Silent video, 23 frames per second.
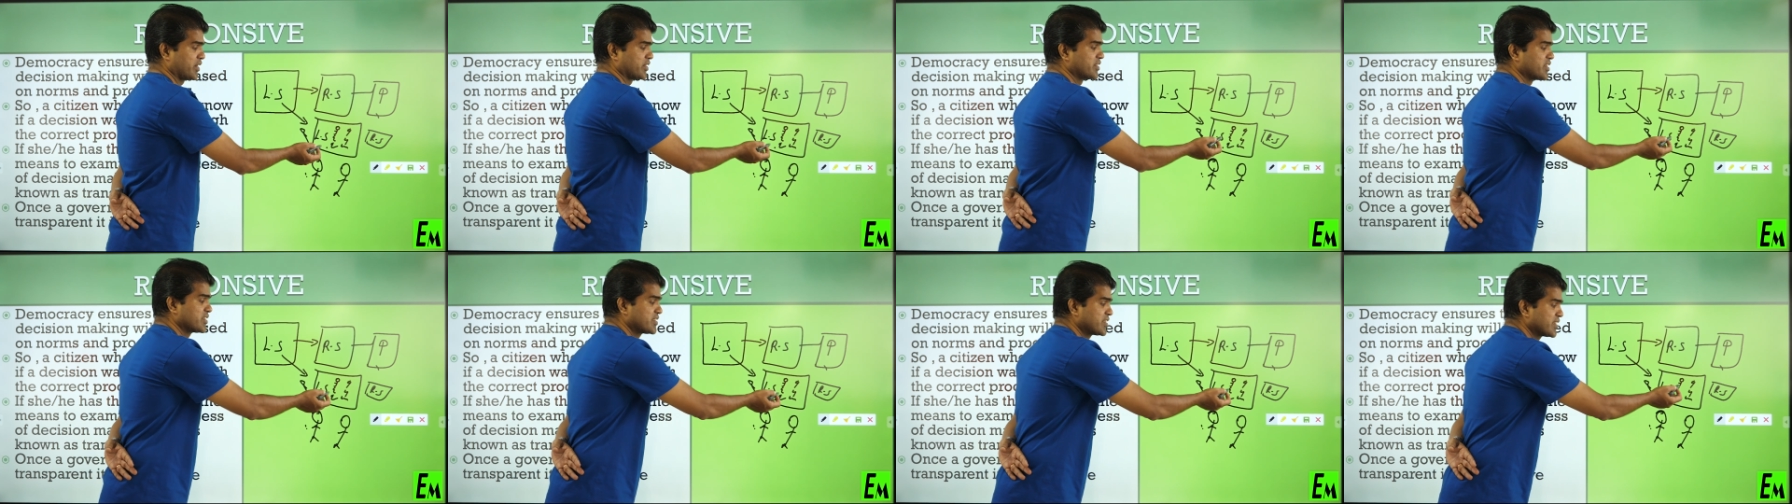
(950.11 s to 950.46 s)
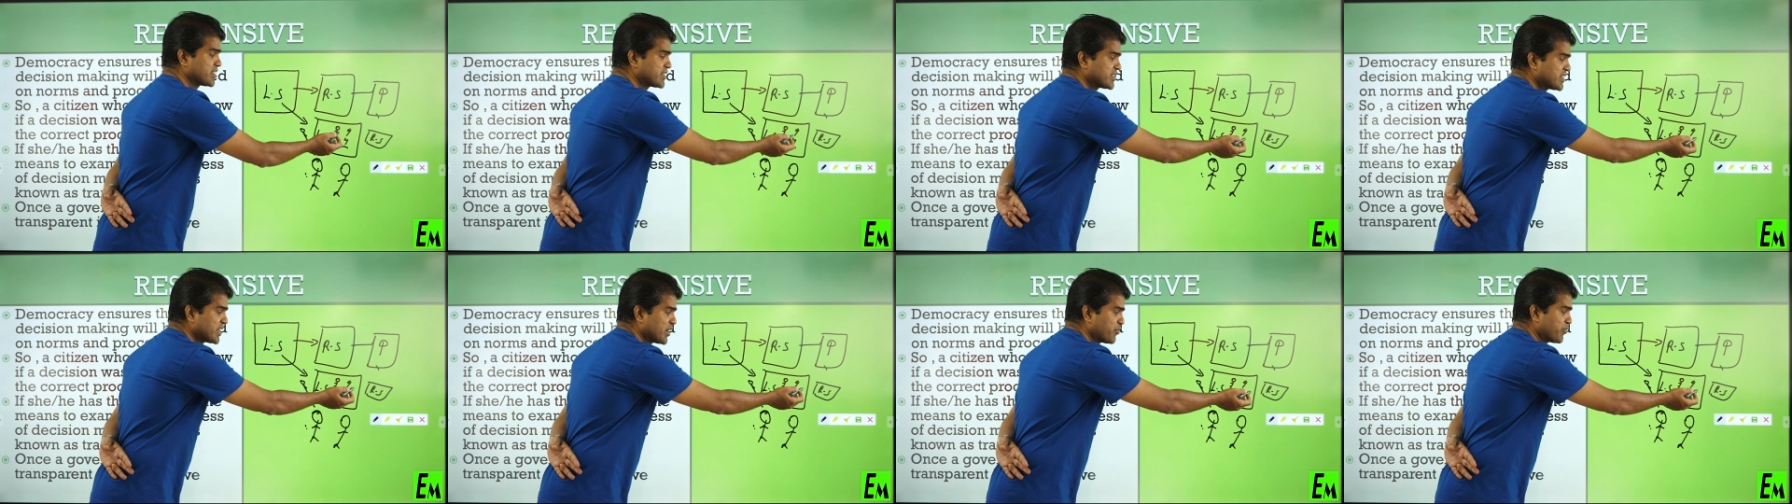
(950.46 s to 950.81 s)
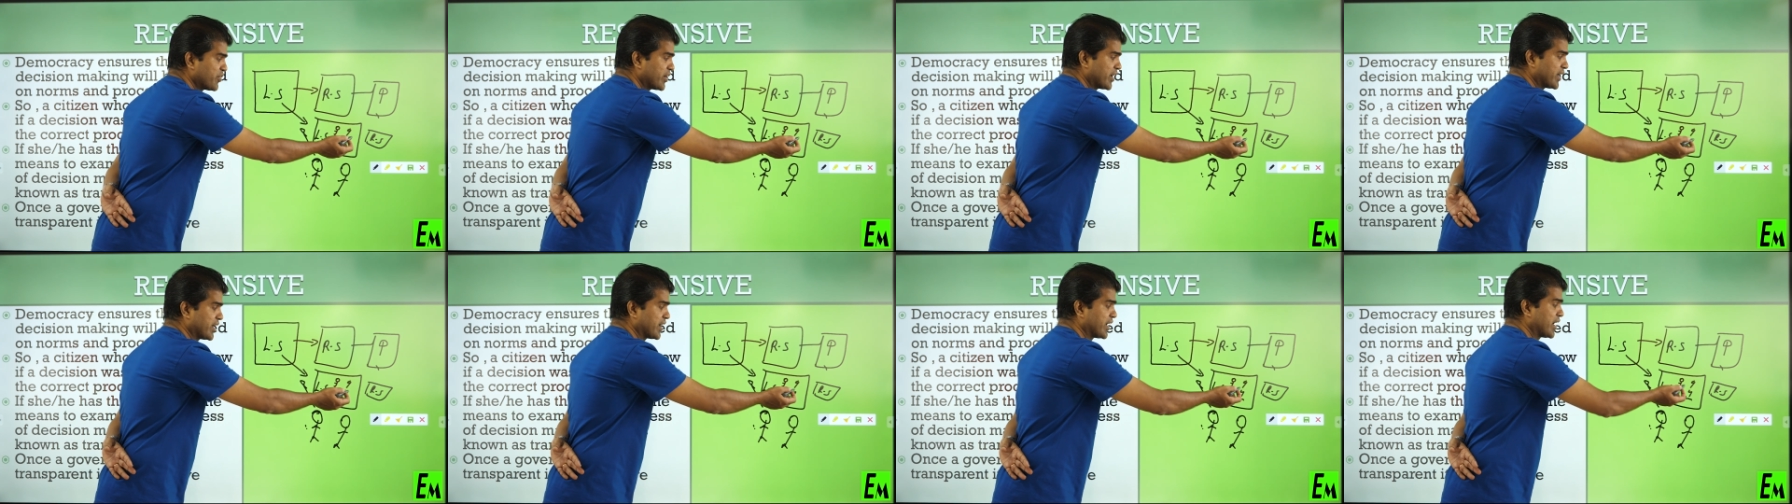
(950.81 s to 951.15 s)
This is the
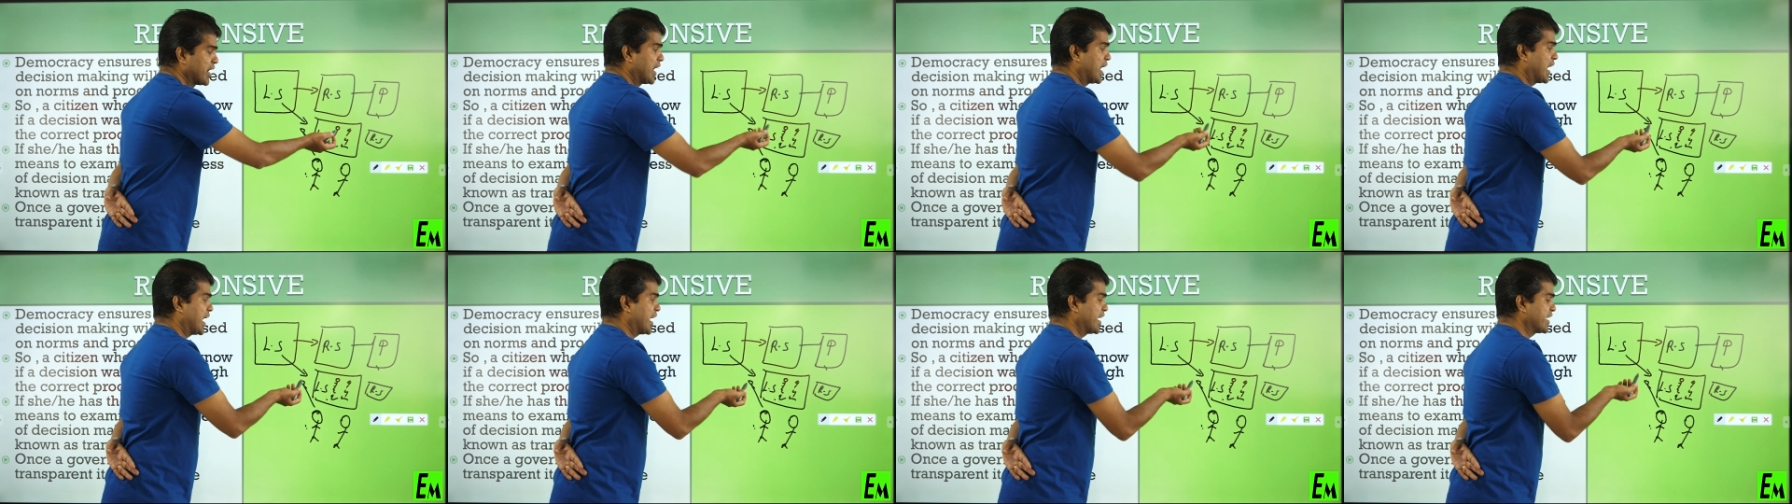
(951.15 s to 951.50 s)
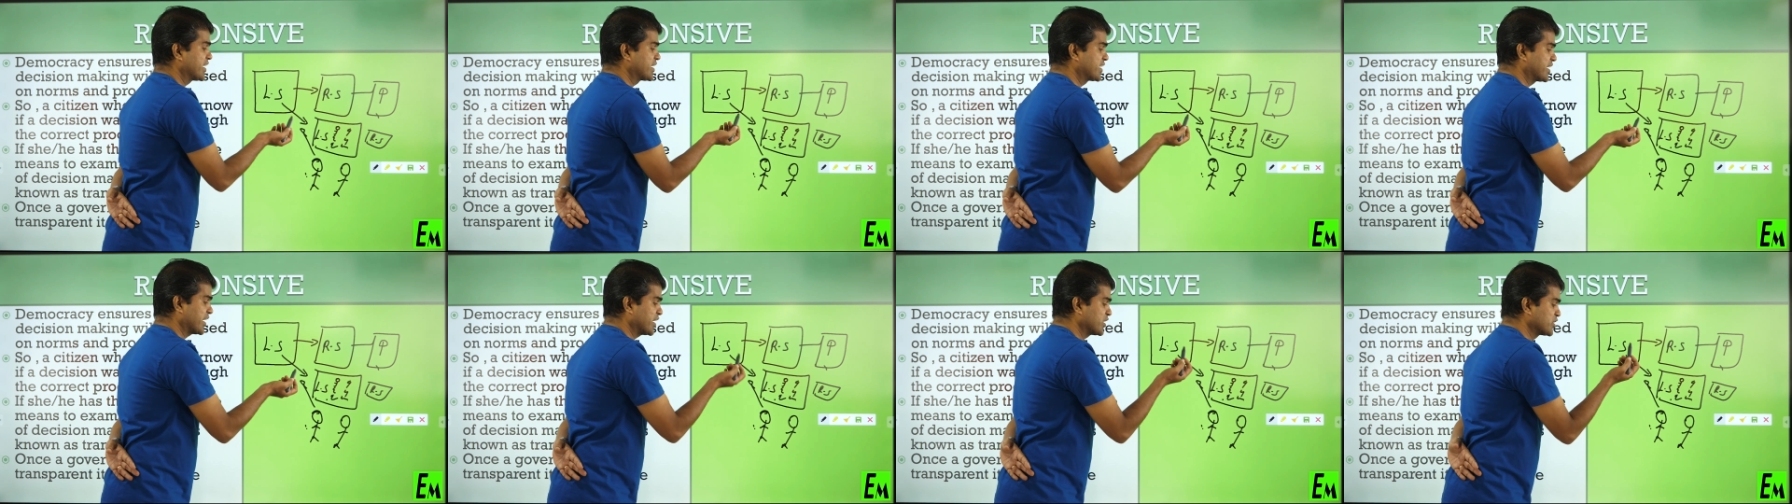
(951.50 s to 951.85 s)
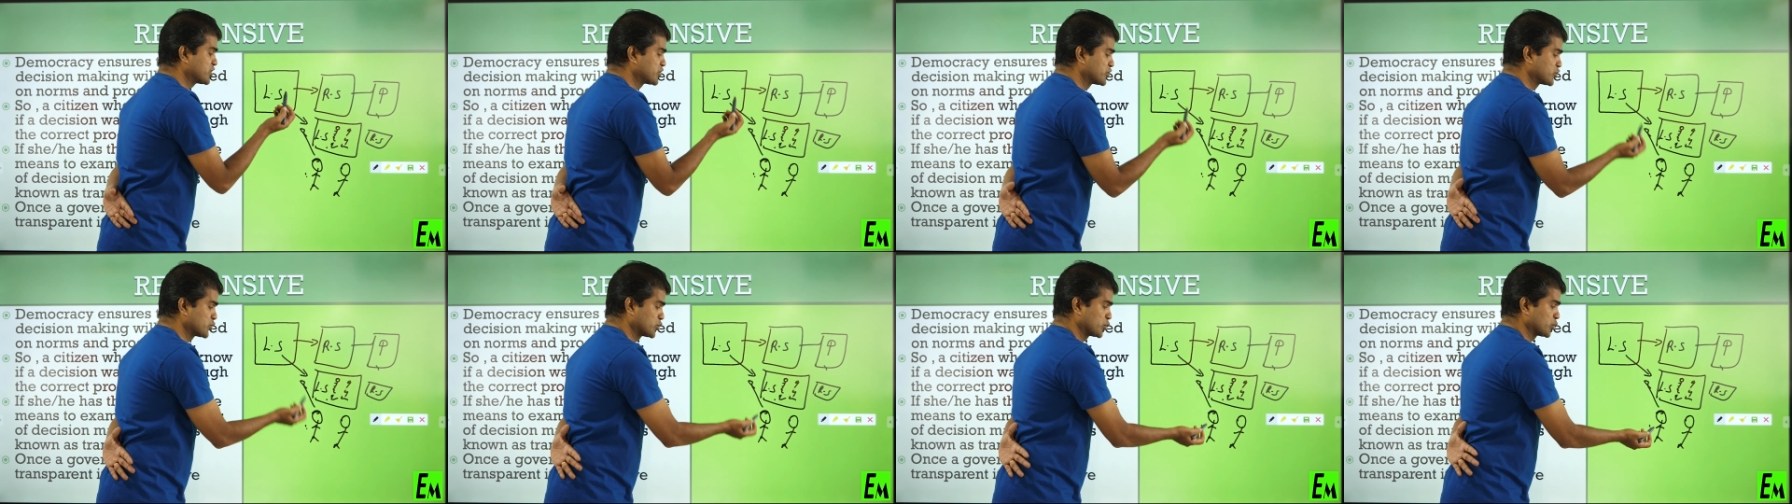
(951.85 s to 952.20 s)
way I
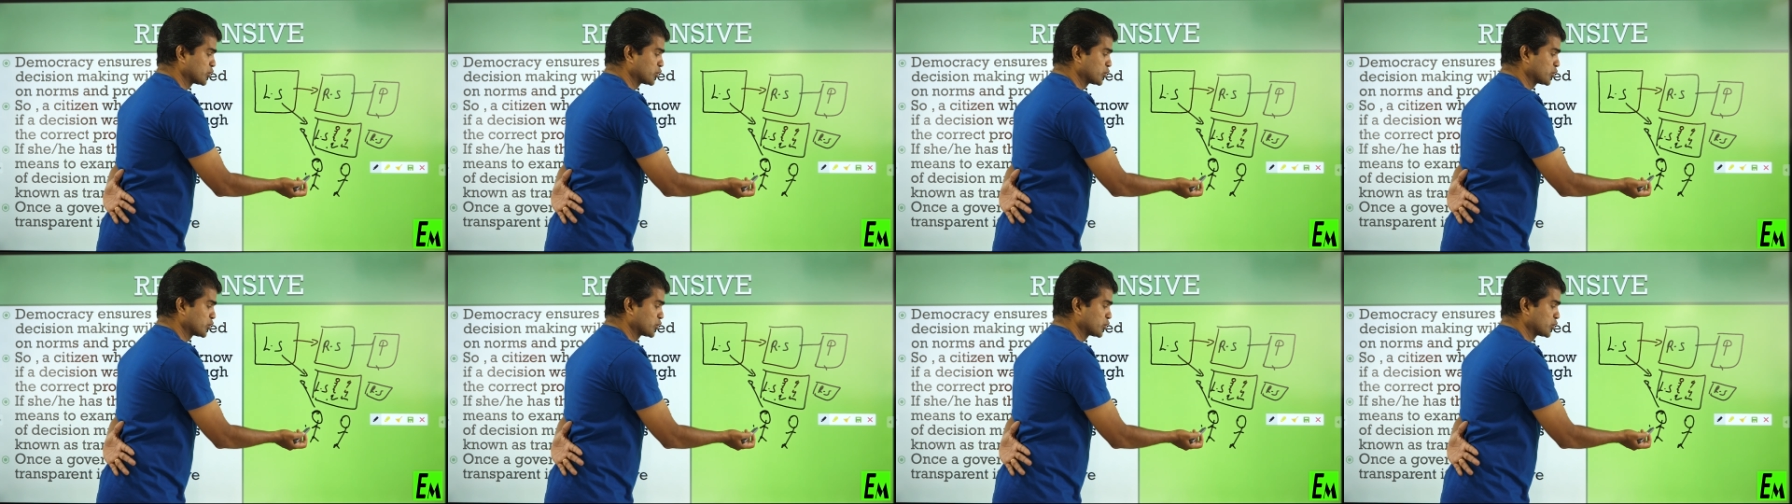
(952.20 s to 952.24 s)
can